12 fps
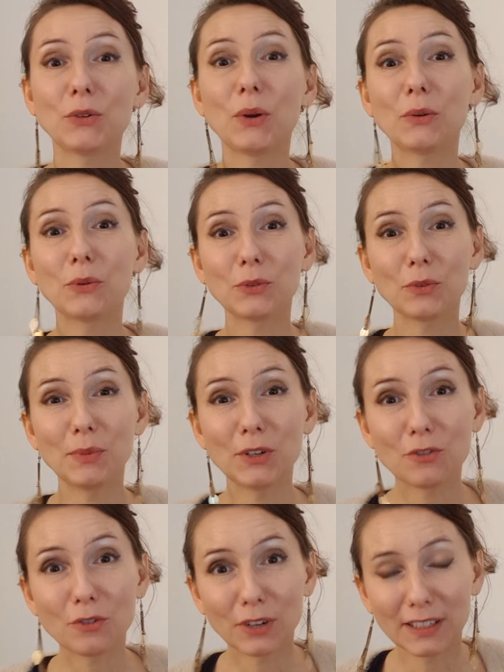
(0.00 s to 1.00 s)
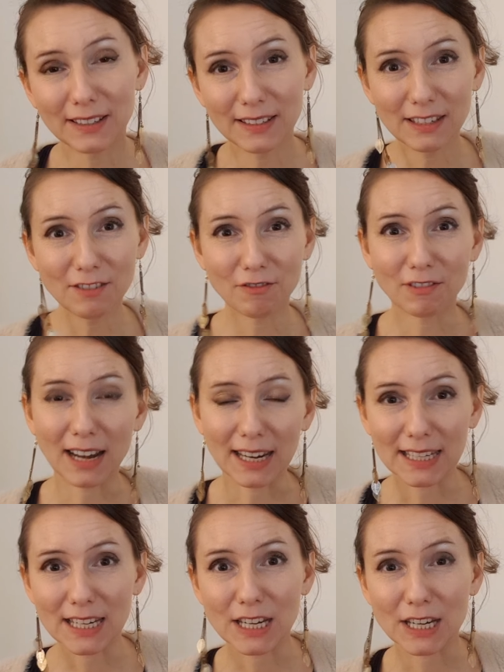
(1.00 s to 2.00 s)
do I want to be treated in a
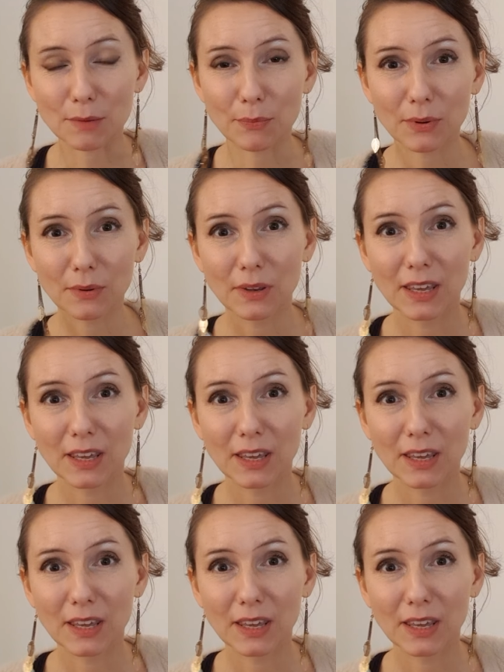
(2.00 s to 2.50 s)
relationship?